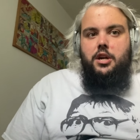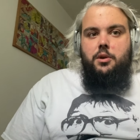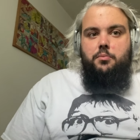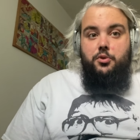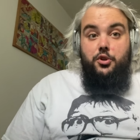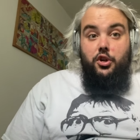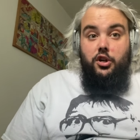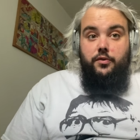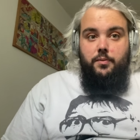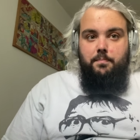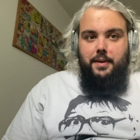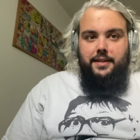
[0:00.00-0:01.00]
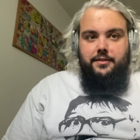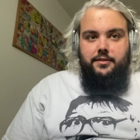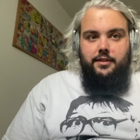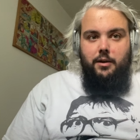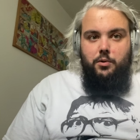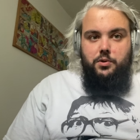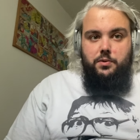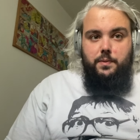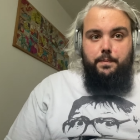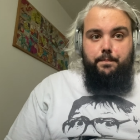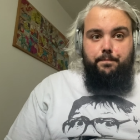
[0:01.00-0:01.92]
Brew York have done better sours.